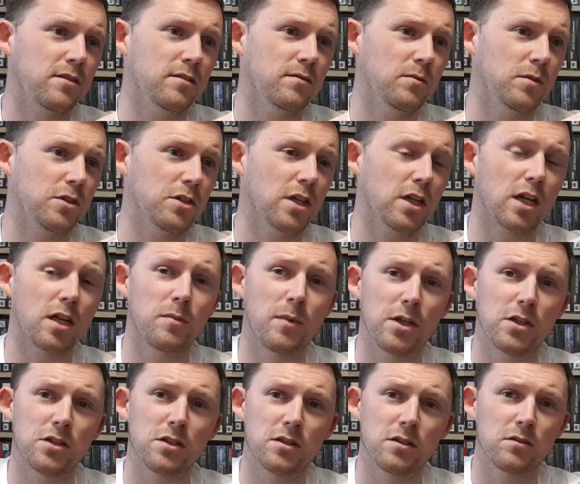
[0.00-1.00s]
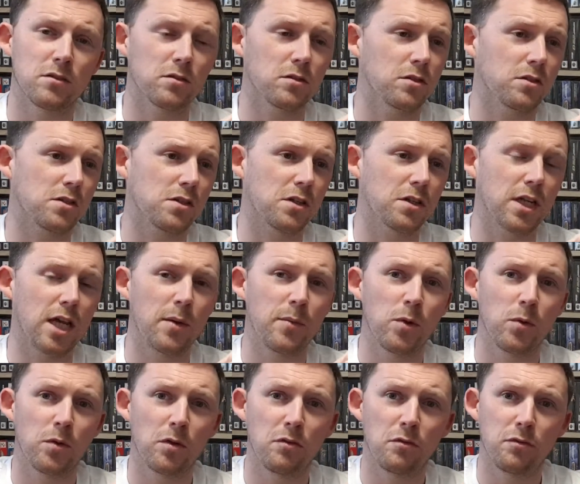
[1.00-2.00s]
which I can imagine they've done because Konami
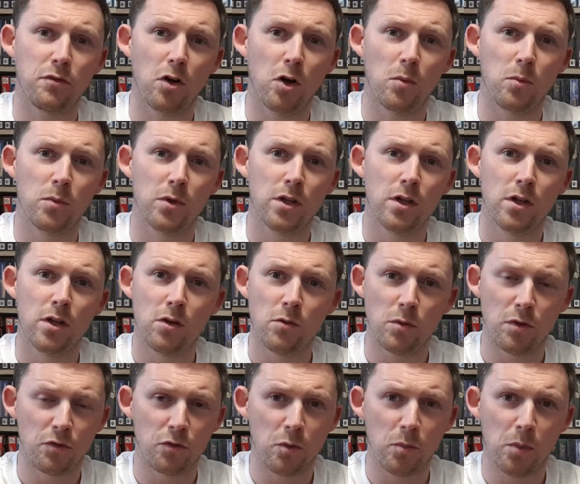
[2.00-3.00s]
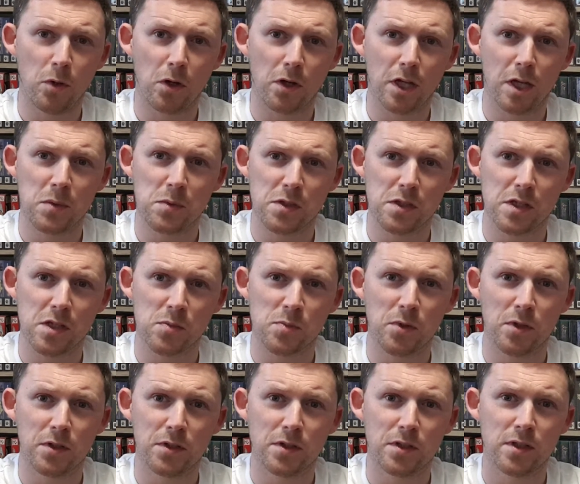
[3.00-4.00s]
were on form with football games at this
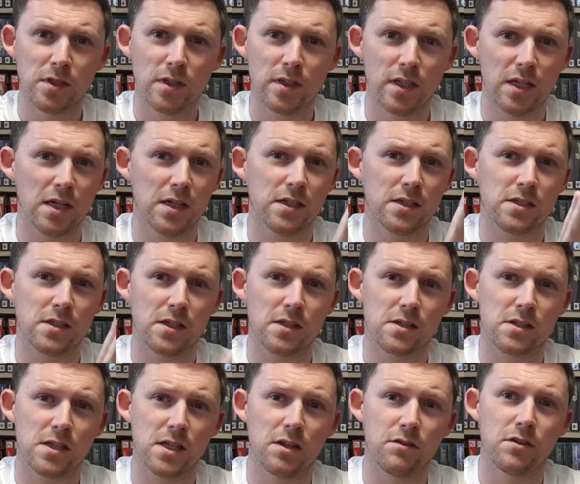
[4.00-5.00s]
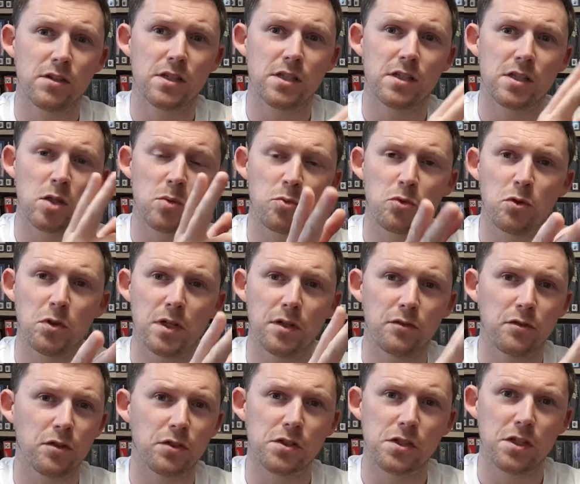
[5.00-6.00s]
point. The ISS series into the Pro
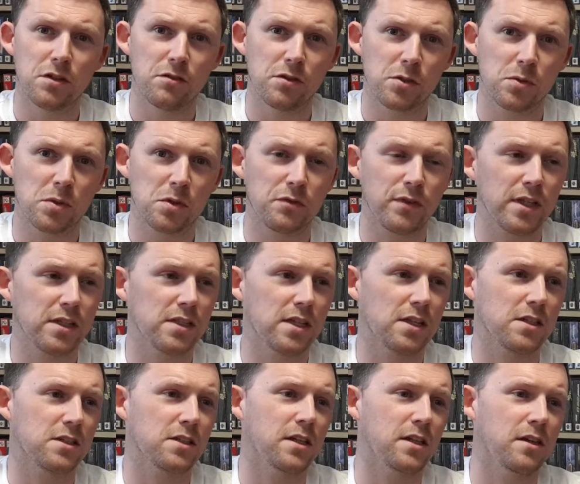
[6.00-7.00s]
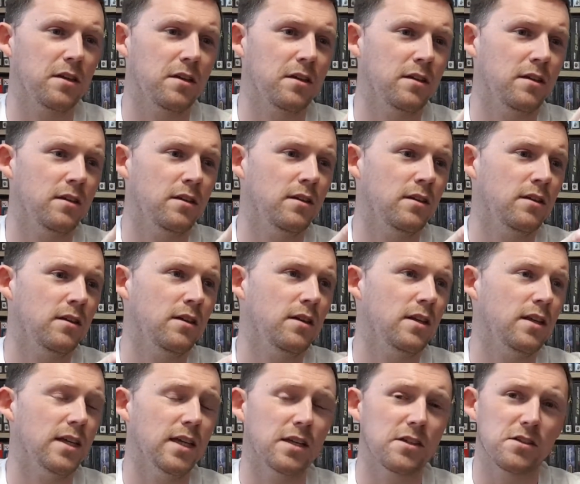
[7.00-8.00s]
Evo series was fantastic.
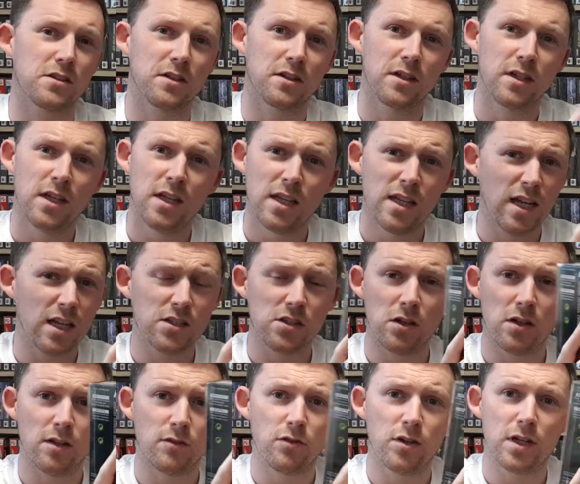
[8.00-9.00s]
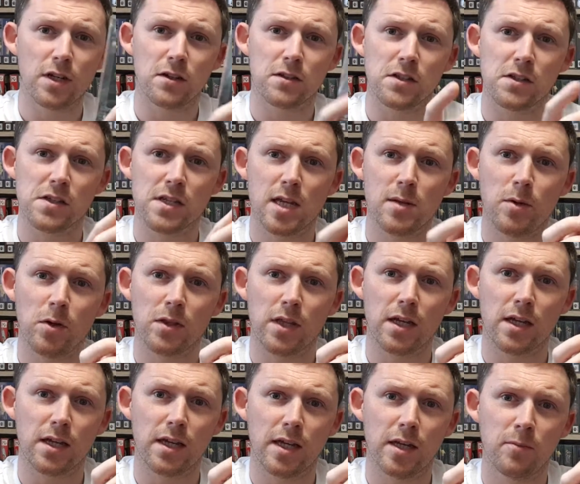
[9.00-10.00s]
Yeah, so that's all I've really got to say about
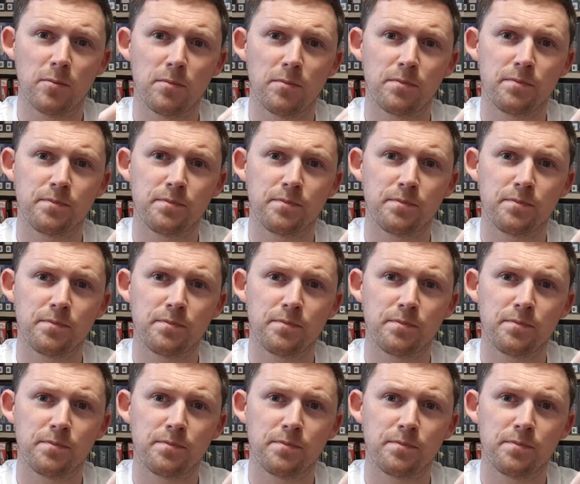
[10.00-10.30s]
that game.